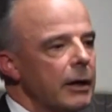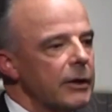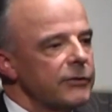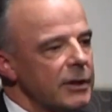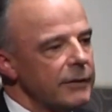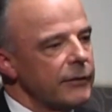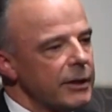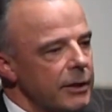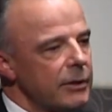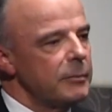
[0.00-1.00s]
I said, "If
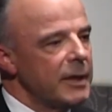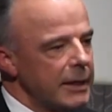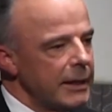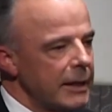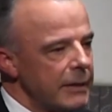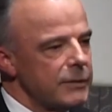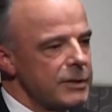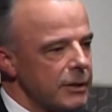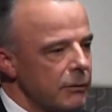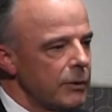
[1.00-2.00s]
I go to the Menin Gate every
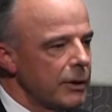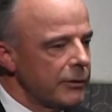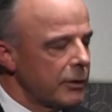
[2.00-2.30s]
single night